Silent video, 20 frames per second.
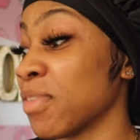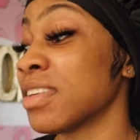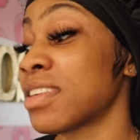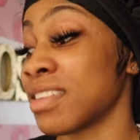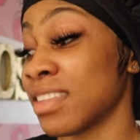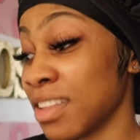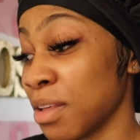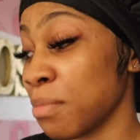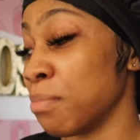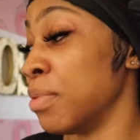This
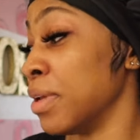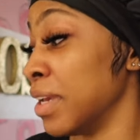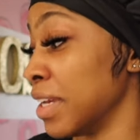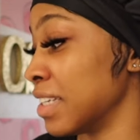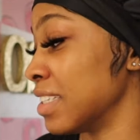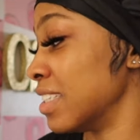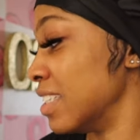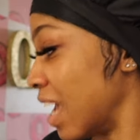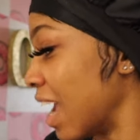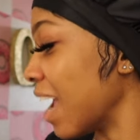is the
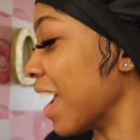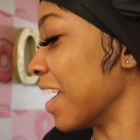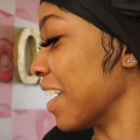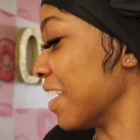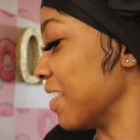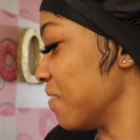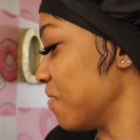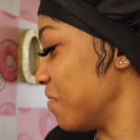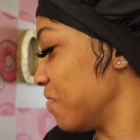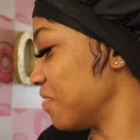big
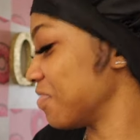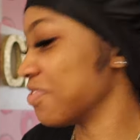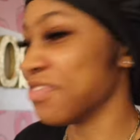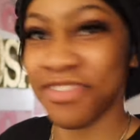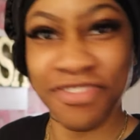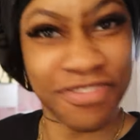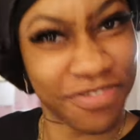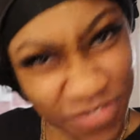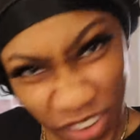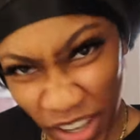day.
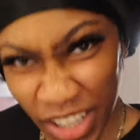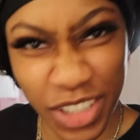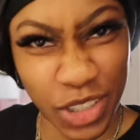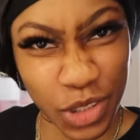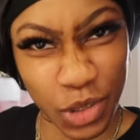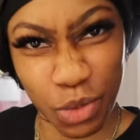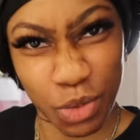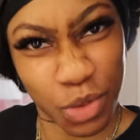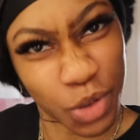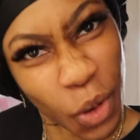Fuck
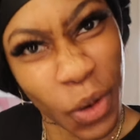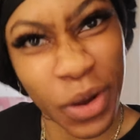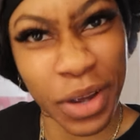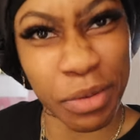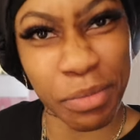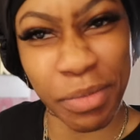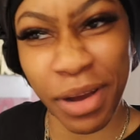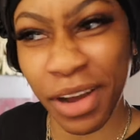is you talking